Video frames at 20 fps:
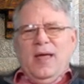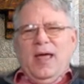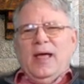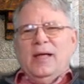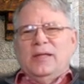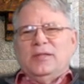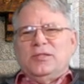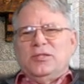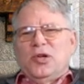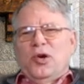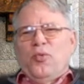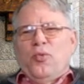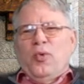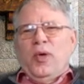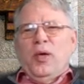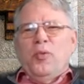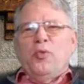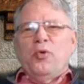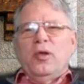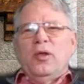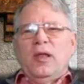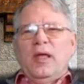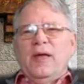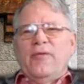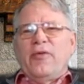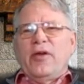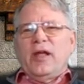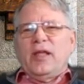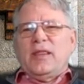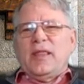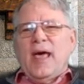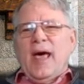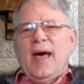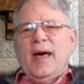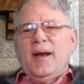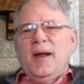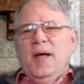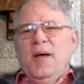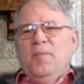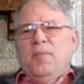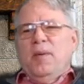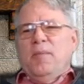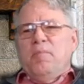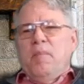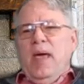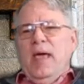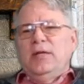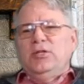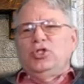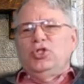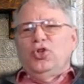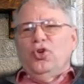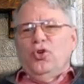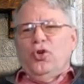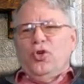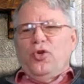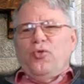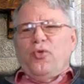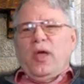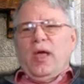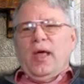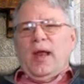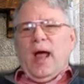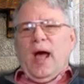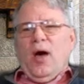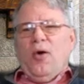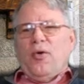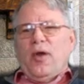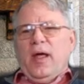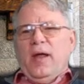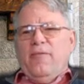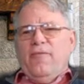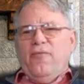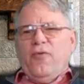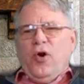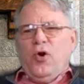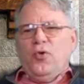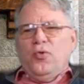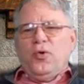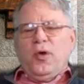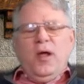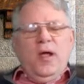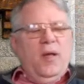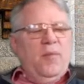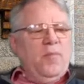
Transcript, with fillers: And so we will leave it at that. But make sure you get out and vote.